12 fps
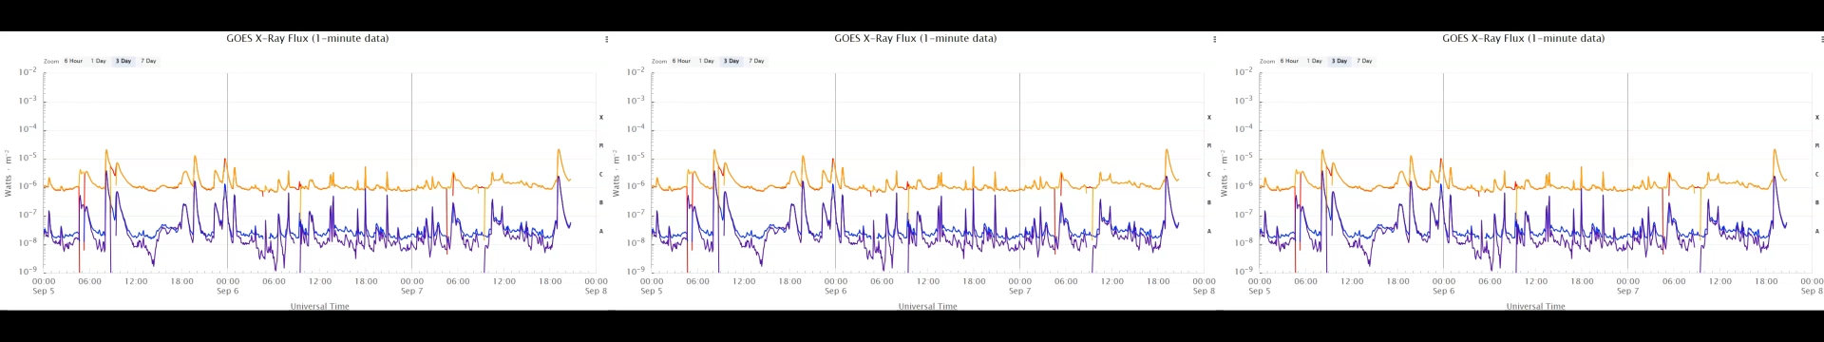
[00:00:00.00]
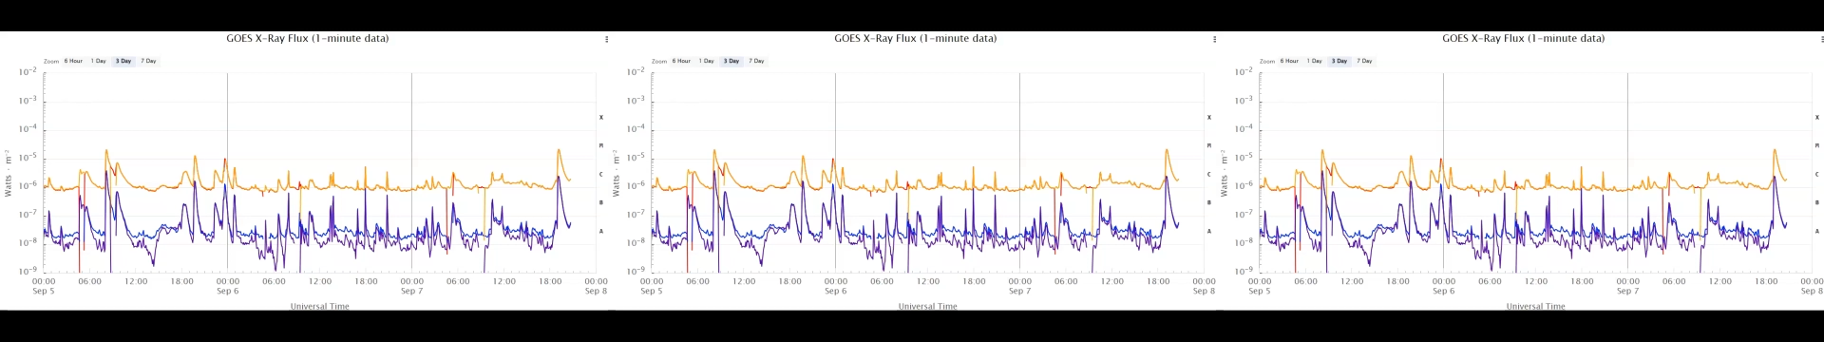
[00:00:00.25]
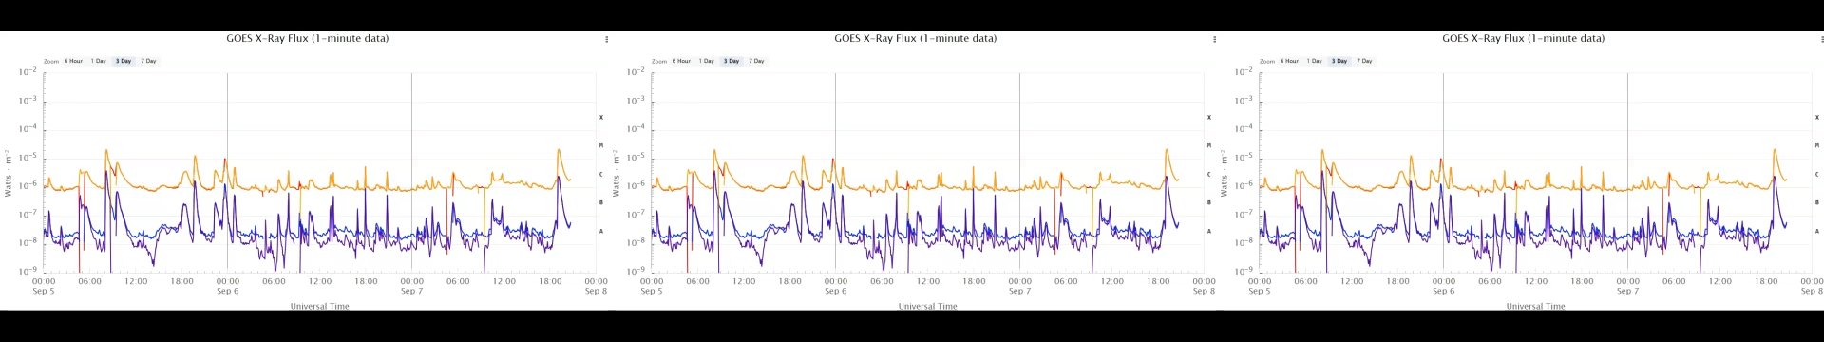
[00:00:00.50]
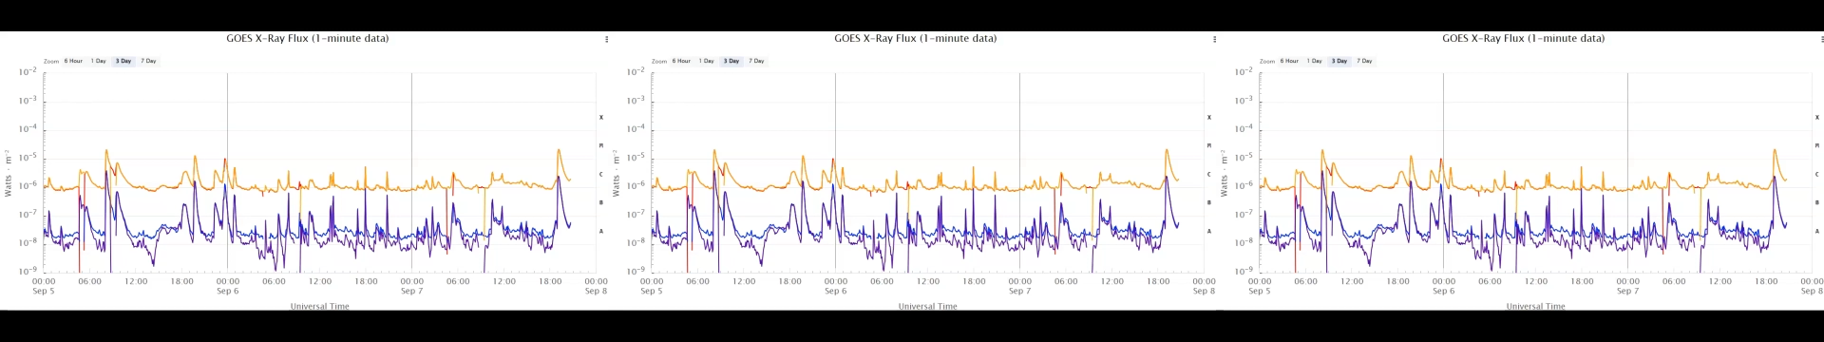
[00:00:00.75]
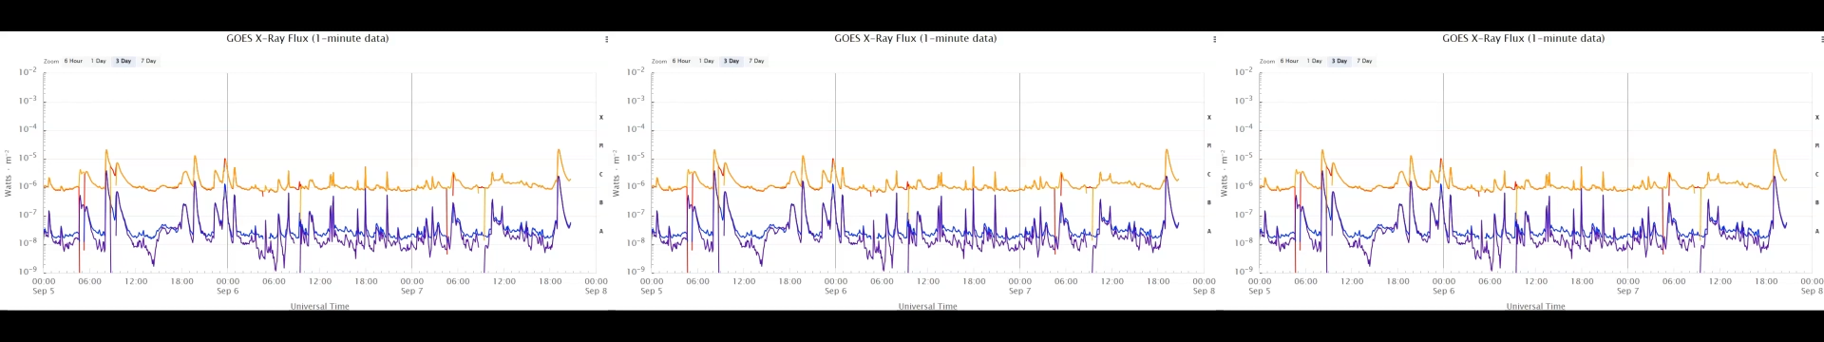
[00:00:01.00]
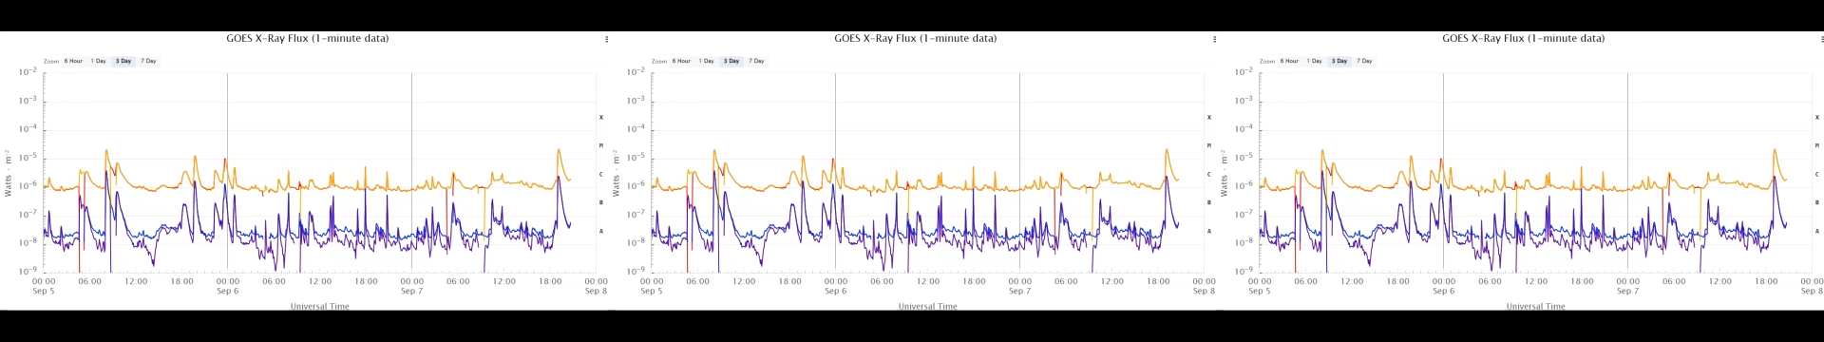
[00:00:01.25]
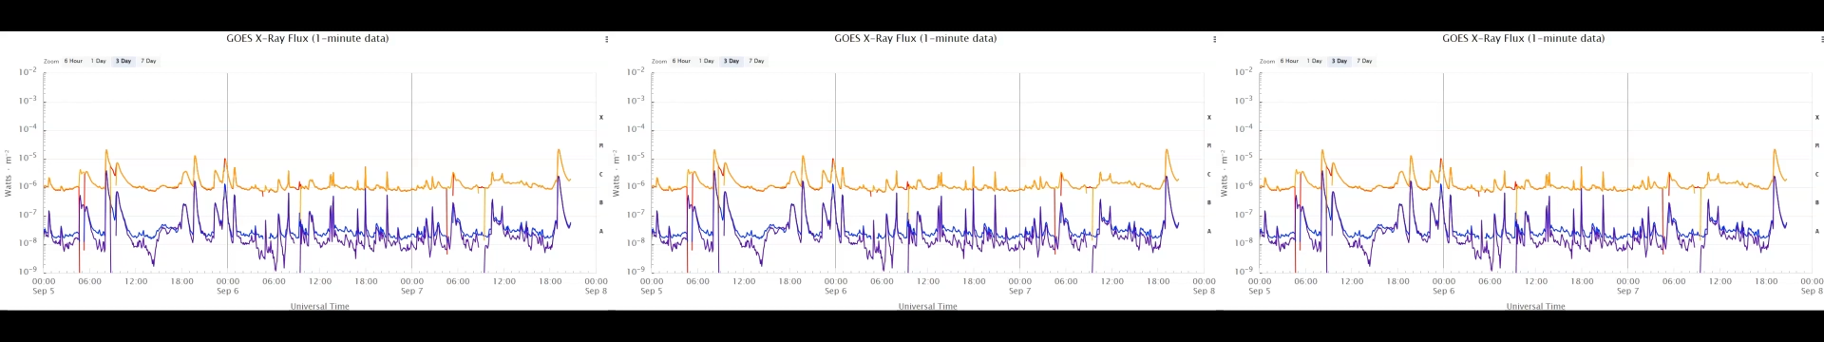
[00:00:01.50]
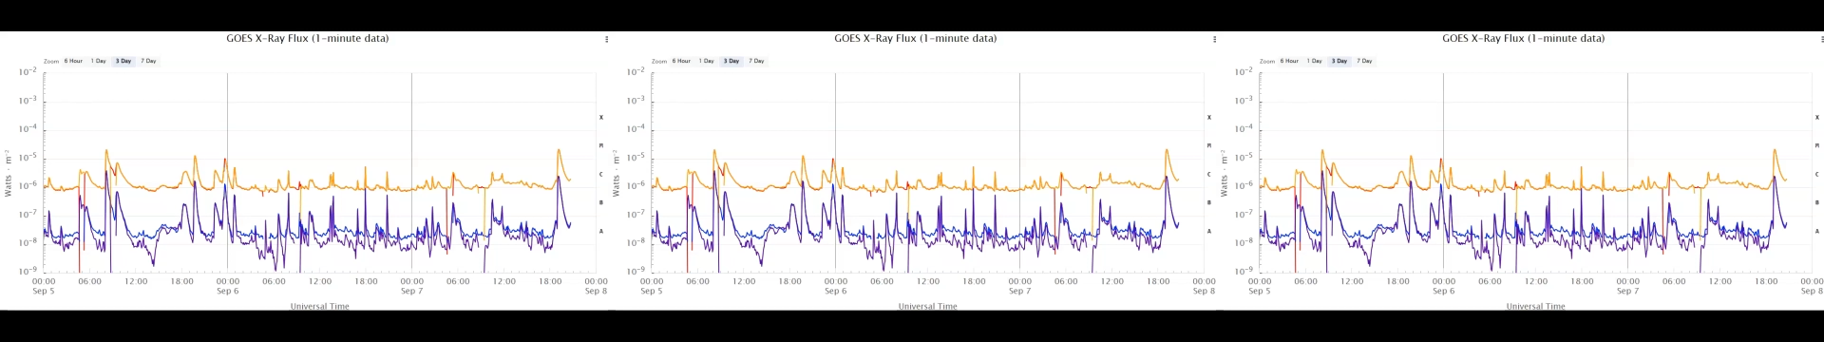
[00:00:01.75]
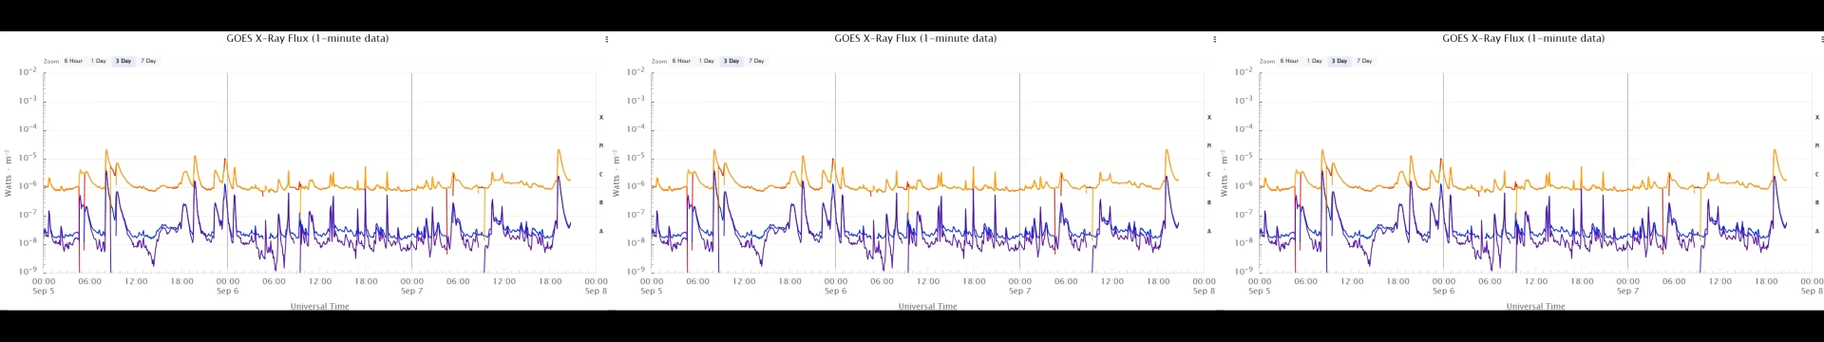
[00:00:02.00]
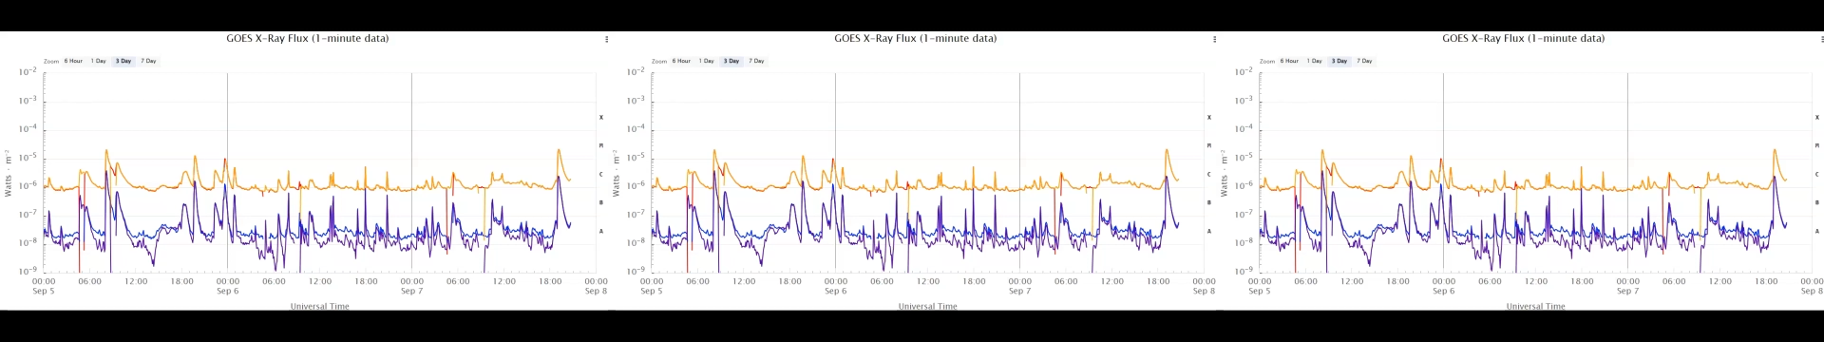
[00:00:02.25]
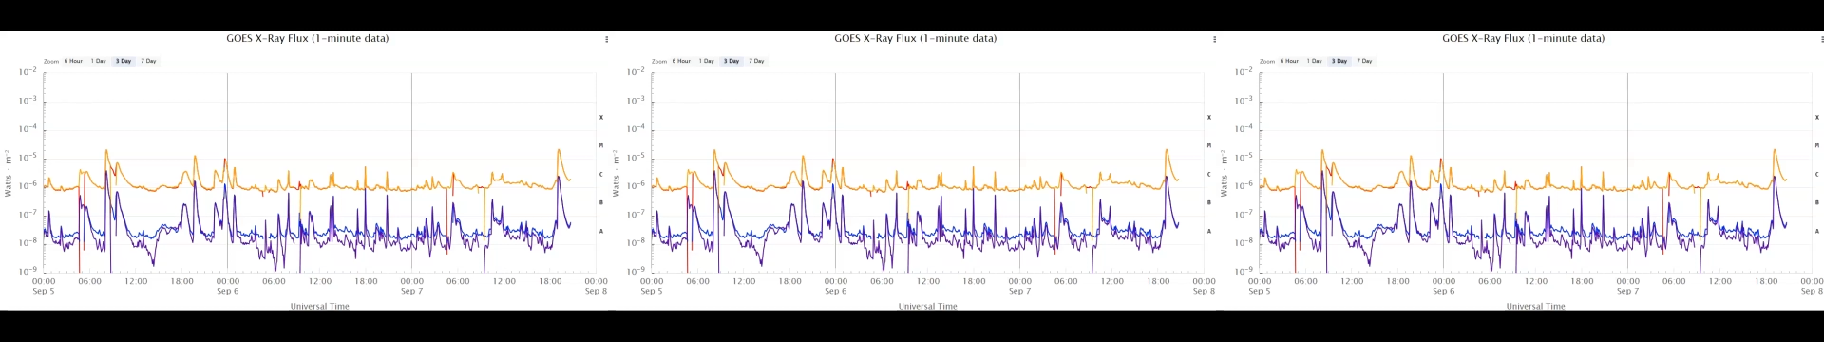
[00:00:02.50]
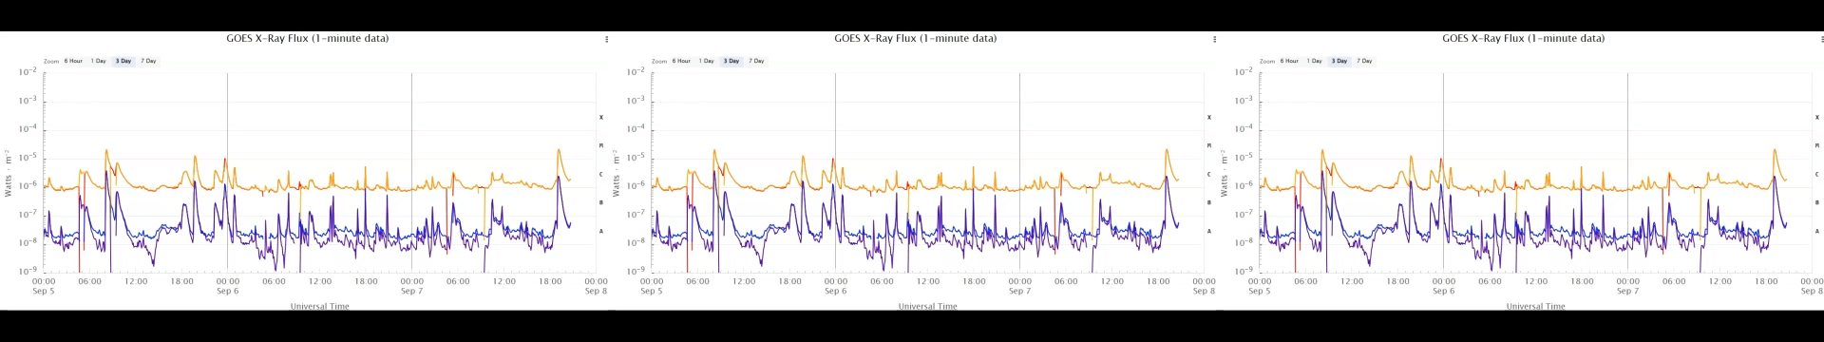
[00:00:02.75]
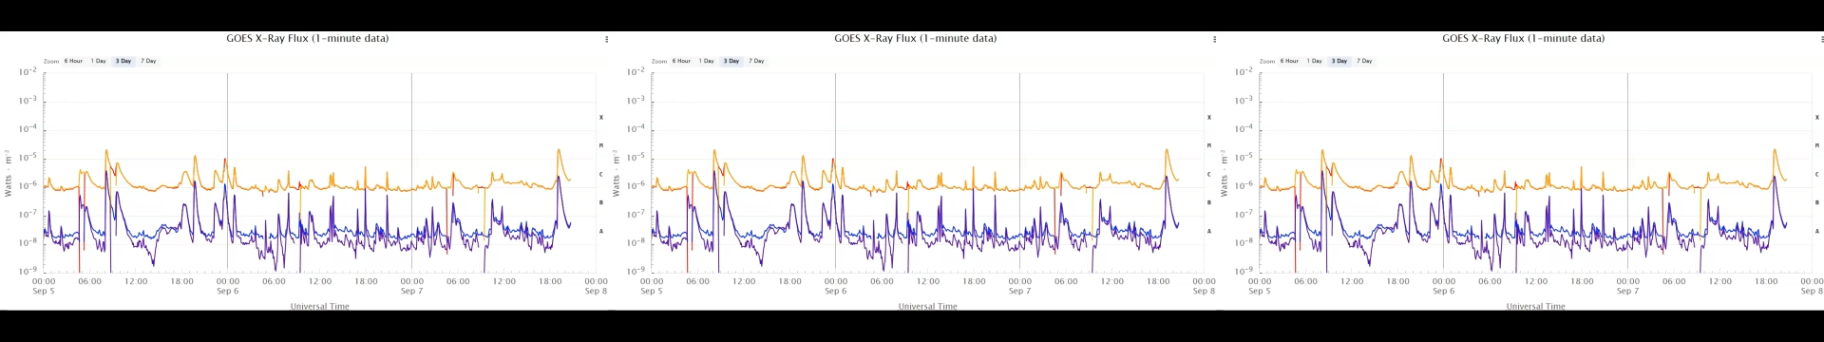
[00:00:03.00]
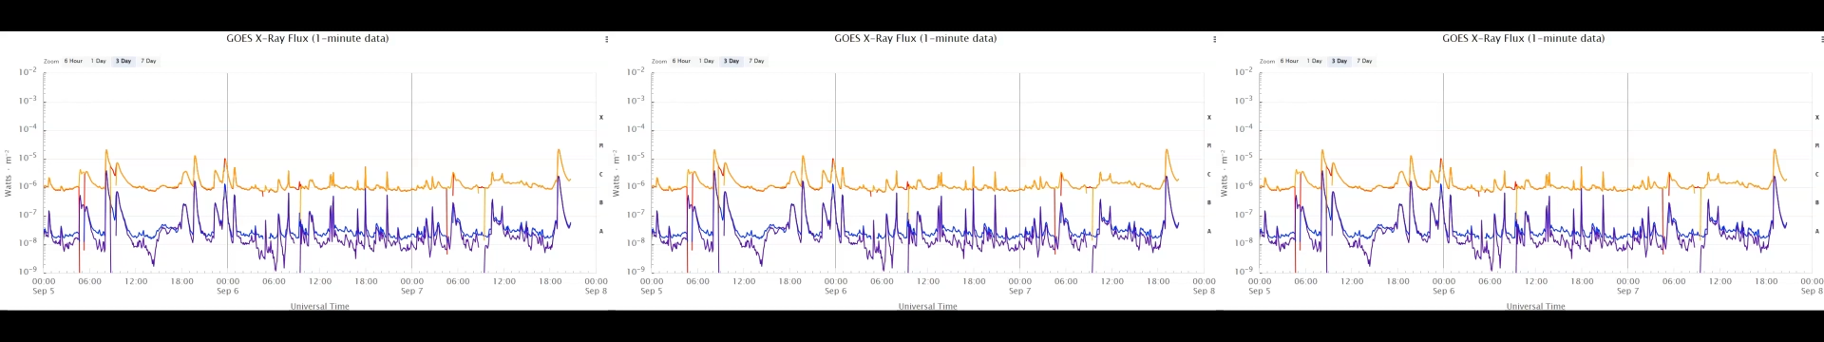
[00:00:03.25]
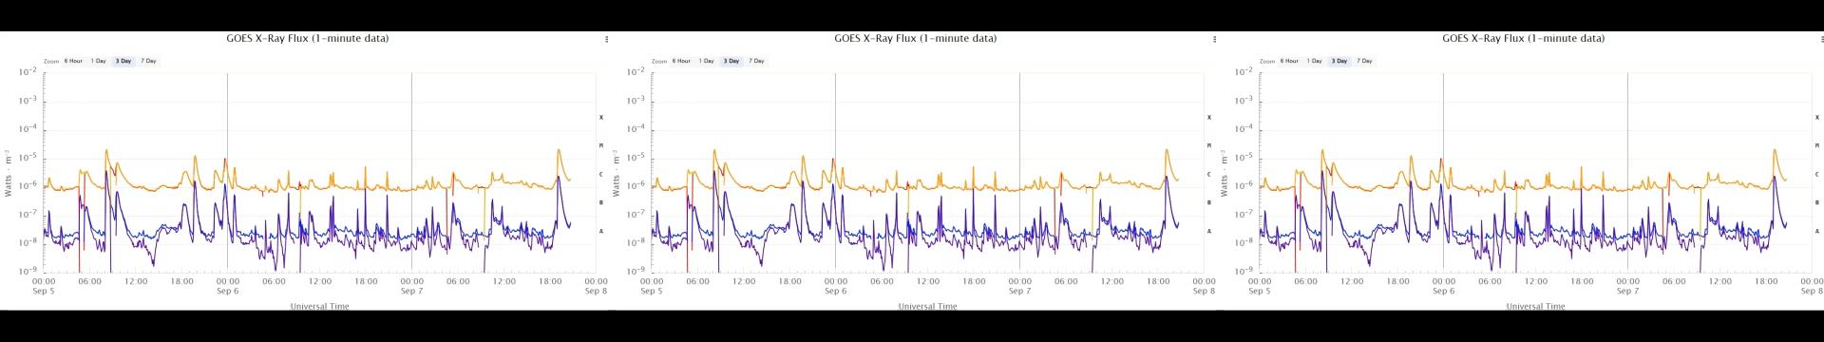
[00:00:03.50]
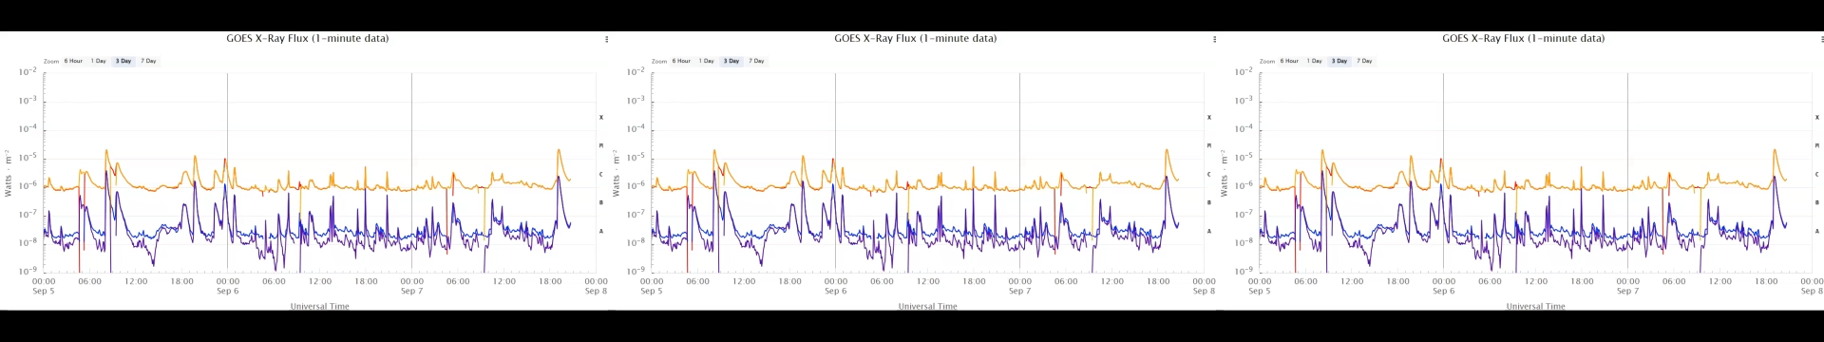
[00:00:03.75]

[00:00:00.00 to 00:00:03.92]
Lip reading: [unreadable: no face in view]